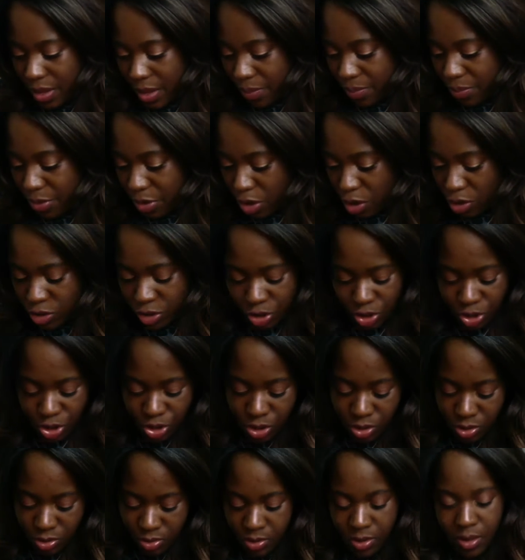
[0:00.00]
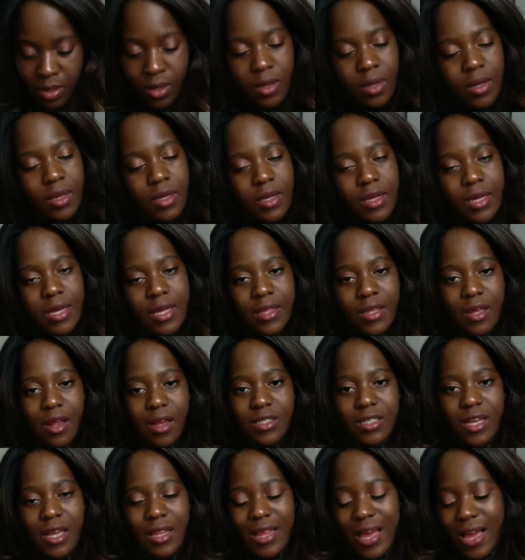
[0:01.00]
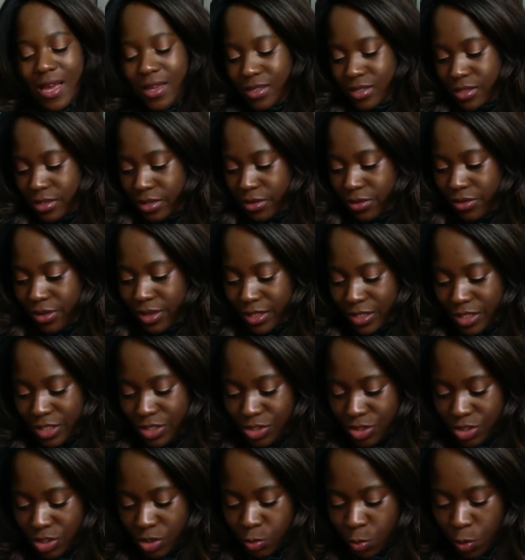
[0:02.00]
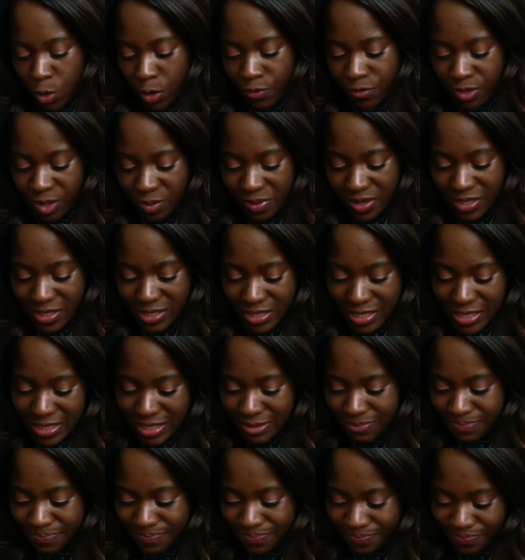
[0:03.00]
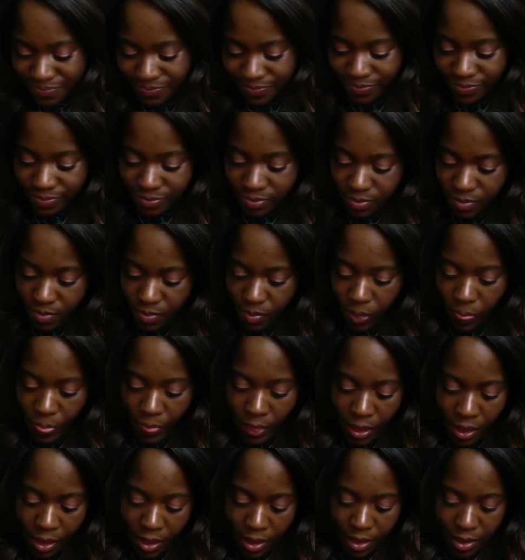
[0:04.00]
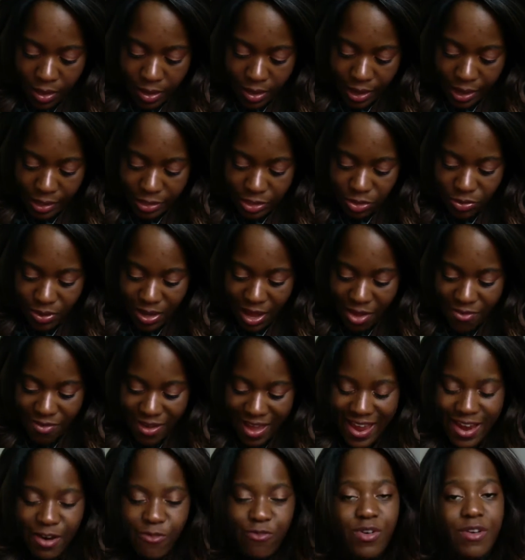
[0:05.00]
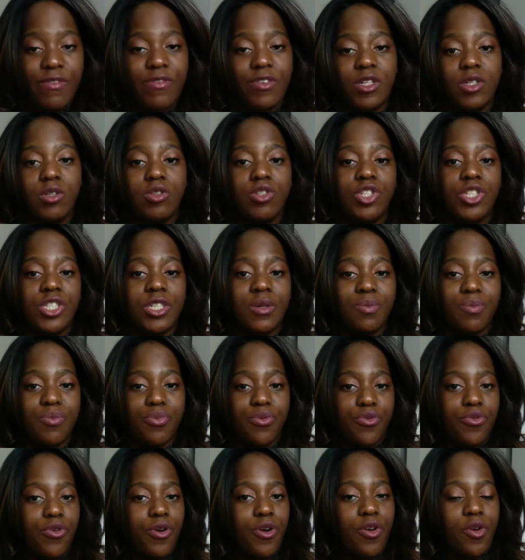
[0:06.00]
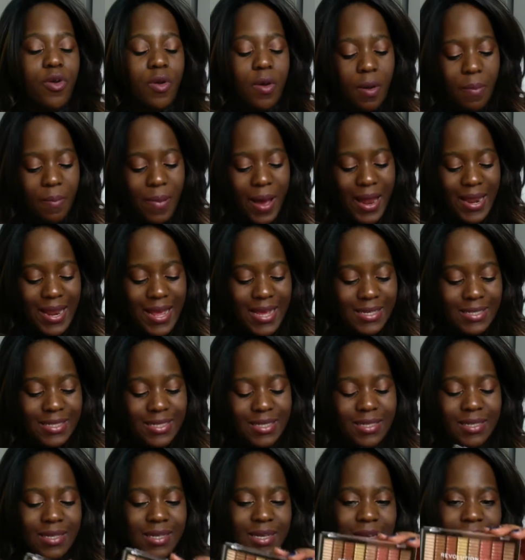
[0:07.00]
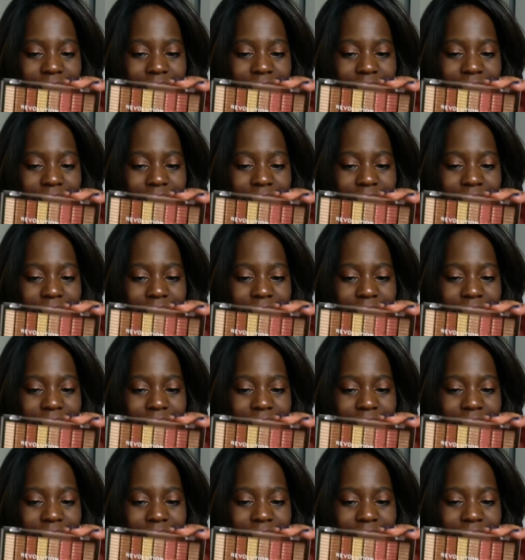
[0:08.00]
blush, and things like that. So this is just one of the pieces. Now I do have a Revolution Pro palette,